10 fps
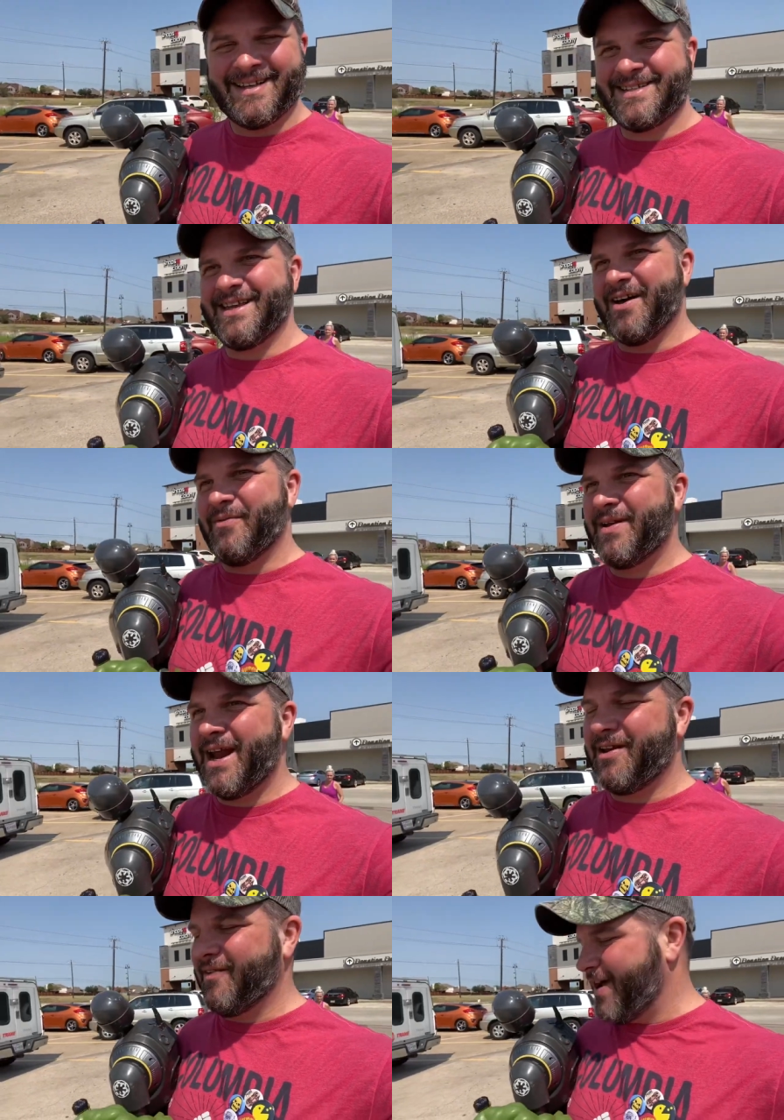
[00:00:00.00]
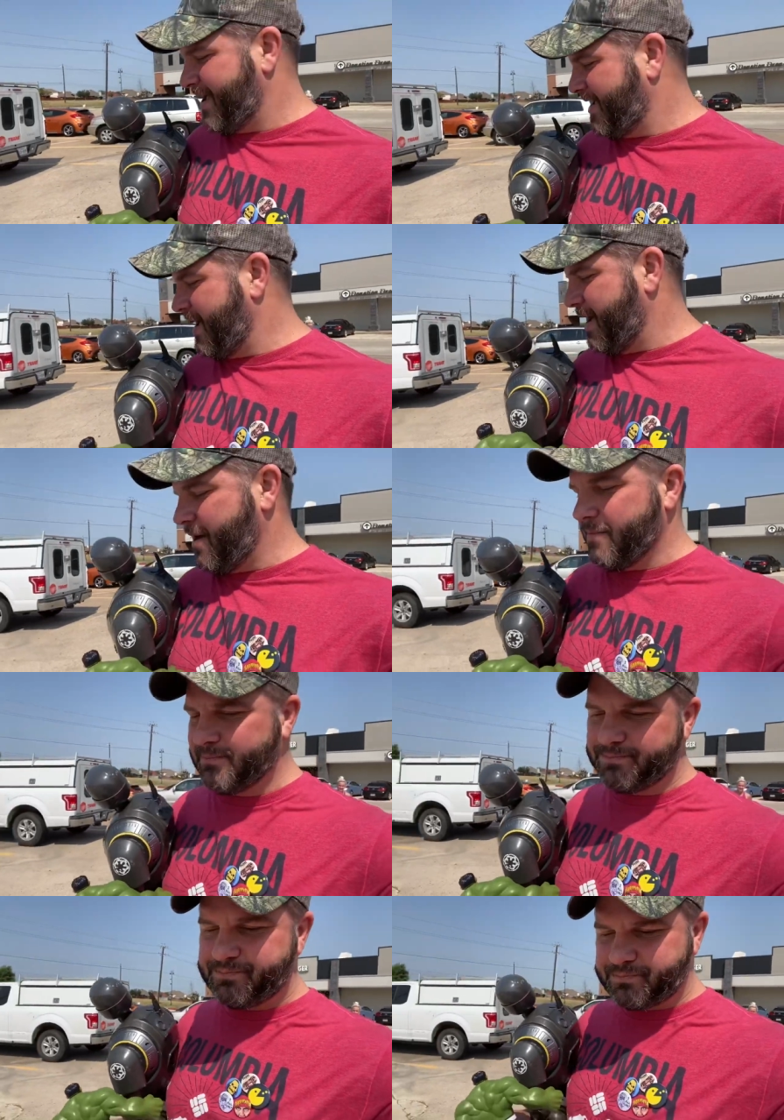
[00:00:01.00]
so, but anyway, um,